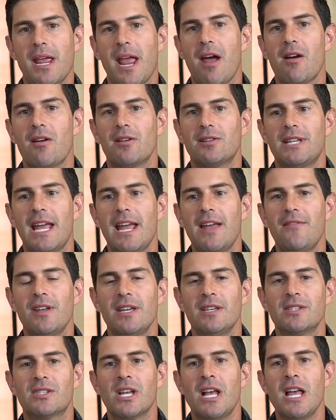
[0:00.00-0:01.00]
Eric
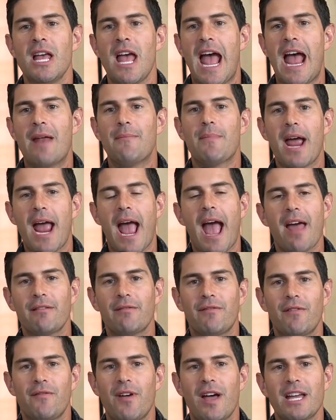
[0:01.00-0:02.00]
Davies, and my head
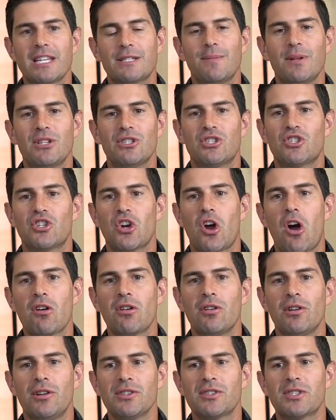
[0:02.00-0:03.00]
of investments,
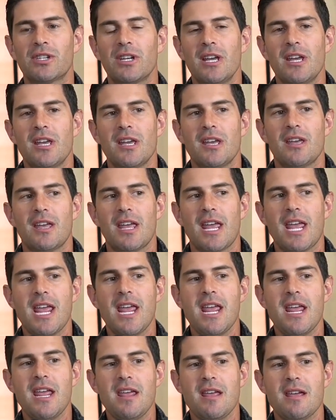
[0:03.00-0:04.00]
Charles.
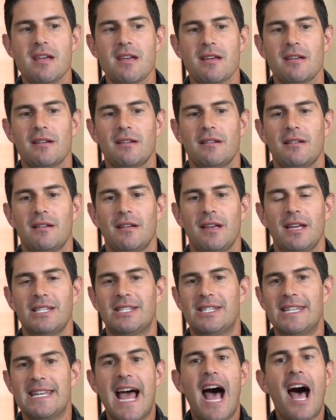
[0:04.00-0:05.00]
He
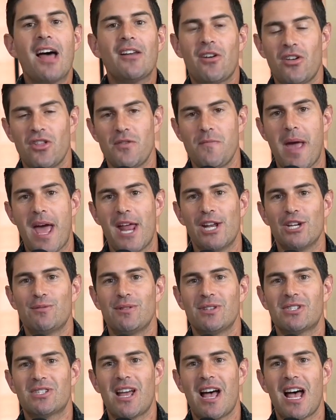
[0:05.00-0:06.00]
is not on the
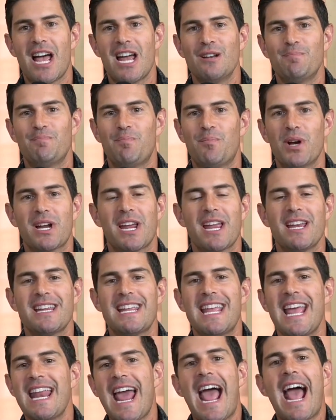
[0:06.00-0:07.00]
management side, but can
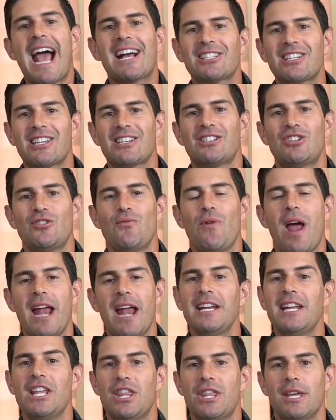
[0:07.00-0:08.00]
get access to
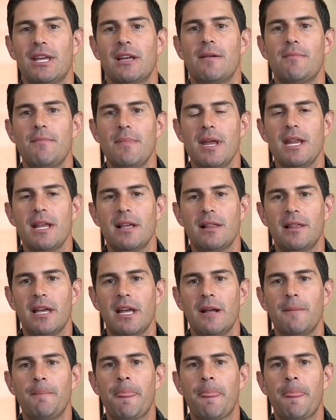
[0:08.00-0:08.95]
anything immediately.